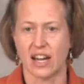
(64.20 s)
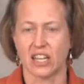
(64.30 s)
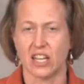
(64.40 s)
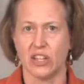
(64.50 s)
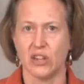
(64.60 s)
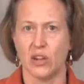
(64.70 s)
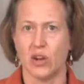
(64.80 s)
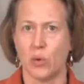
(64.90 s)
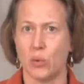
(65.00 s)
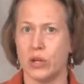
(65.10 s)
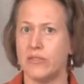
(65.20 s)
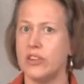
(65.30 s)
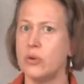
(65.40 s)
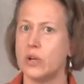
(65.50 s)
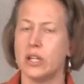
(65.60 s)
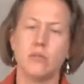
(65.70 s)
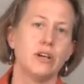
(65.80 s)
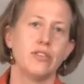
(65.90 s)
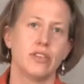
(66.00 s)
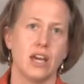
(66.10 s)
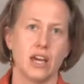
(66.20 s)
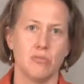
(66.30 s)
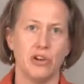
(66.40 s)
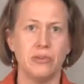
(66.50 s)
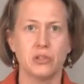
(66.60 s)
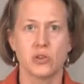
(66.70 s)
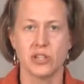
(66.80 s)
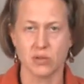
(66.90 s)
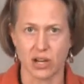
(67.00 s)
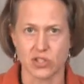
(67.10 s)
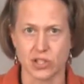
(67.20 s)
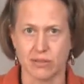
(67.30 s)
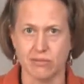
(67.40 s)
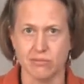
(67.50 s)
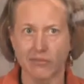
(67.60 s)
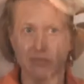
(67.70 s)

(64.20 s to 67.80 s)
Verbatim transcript: I can review it with a multiple choice question